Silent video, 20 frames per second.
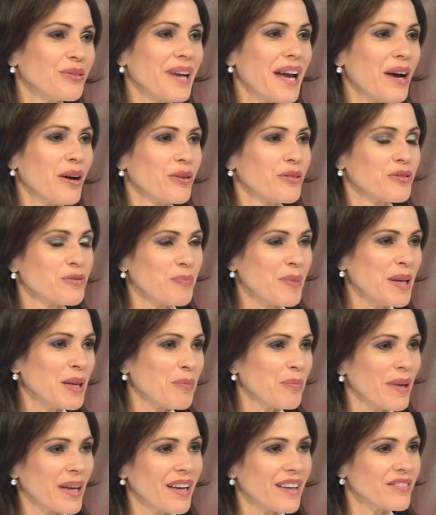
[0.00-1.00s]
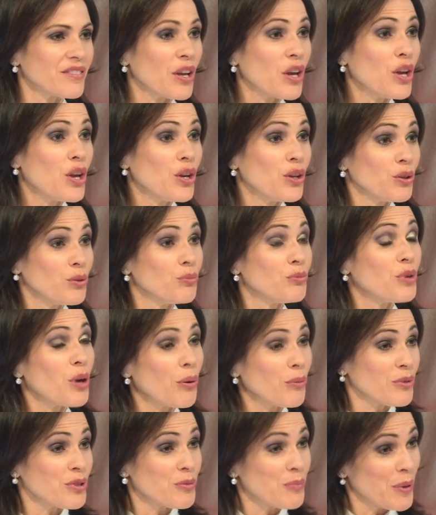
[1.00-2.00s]
now speak because you
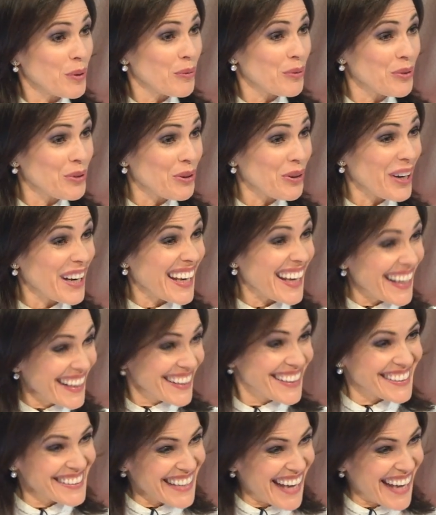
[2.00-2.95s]
don't speak with your English